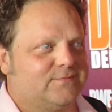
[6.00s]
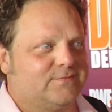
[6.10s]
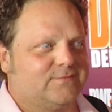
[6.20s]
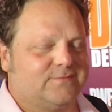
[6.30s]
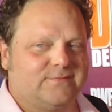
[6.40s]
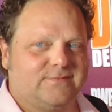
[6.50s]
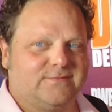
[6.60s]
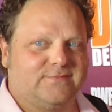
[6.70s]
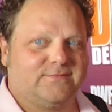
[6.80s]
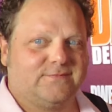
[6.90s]

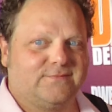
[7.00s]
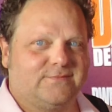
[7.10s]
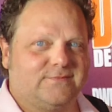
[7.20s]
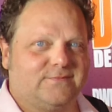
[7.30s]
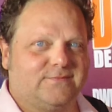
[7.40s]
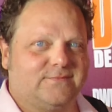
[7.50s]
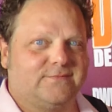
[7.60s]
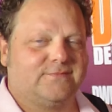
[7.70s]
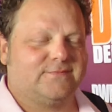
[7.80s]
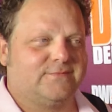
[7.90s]

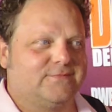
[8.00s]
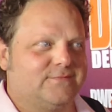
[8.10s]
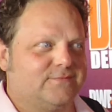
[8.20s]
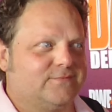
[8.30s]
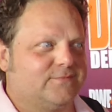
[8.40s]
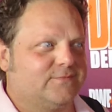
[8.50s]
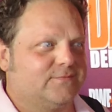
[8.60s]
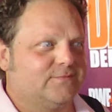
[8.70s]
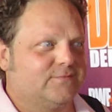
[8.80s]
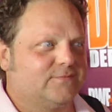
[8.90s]

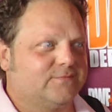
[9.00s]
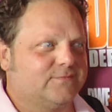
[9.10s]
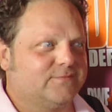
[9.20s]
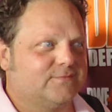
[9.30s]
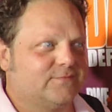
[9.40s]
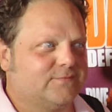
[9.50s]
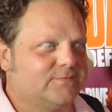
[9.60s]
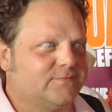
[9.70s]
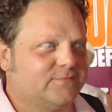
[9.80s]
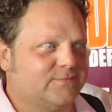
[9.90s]

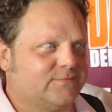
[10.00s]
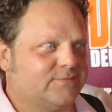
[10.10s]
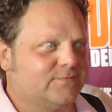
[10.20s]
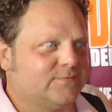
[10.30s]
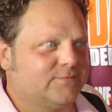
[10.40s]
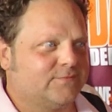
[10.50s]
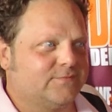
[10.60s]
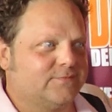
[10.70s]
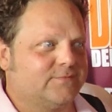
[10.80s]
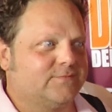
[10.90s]

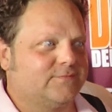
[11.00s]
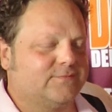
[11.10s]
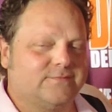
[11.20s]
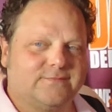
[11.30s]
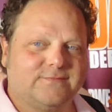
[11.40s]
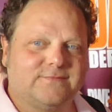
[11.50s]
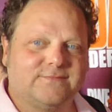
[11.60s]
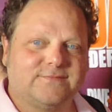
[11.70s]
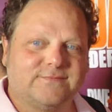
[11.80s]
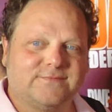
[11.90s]

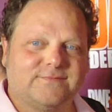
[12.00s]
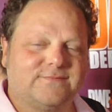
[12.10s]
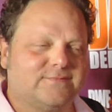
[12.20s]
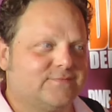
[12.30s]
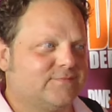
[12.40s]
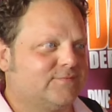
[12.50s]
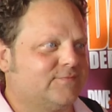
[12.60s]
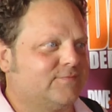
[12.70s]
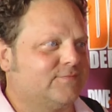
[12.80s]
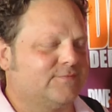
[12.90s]

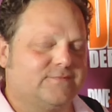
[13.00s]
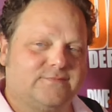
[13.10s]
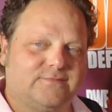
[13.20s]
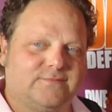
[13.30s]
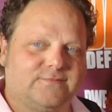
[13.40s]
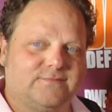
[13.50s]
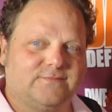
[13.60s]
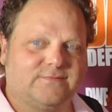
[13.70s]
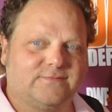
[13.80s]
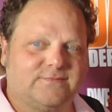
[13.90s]
No words are spoken by the person on screen.